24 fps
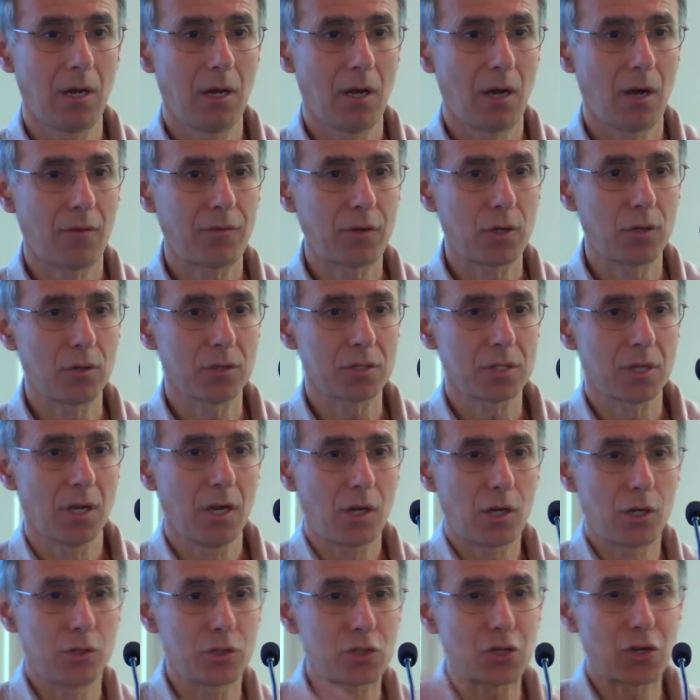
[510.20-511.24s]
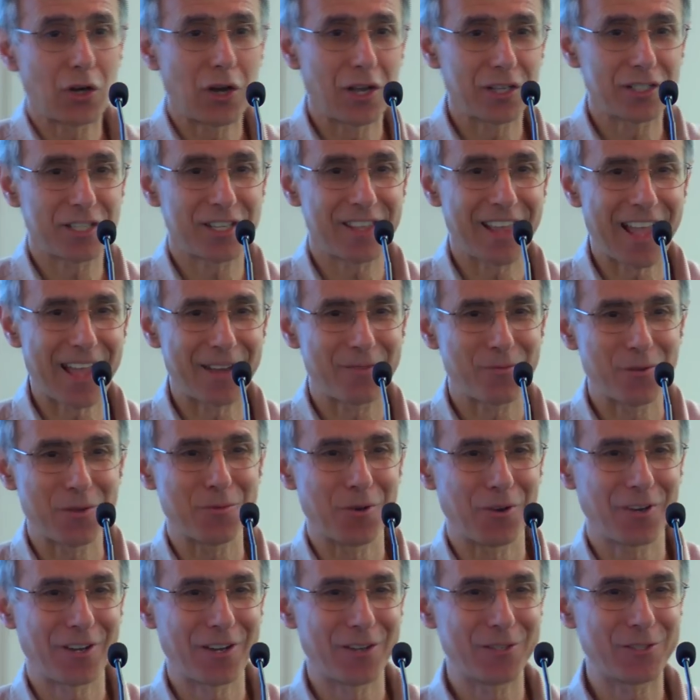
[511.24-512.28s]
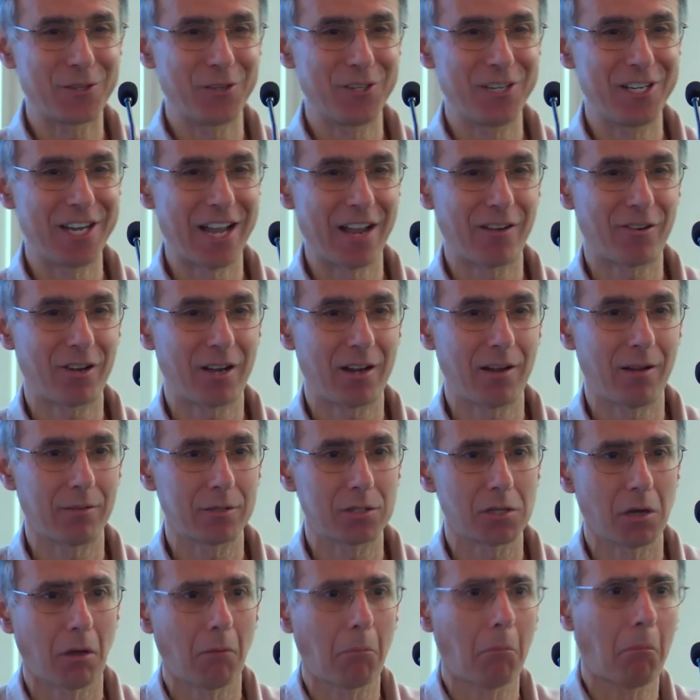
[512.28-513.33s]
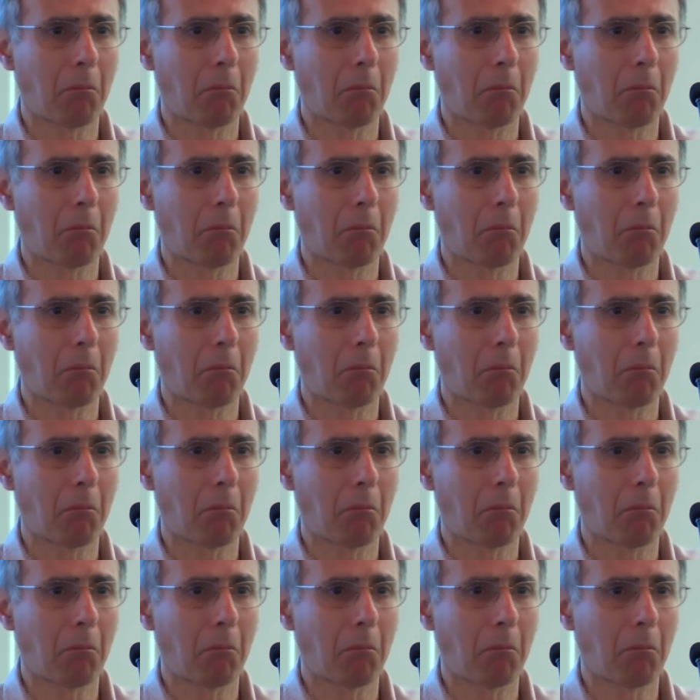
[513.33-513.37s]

Of course, contrast that with what goes on in agriculture.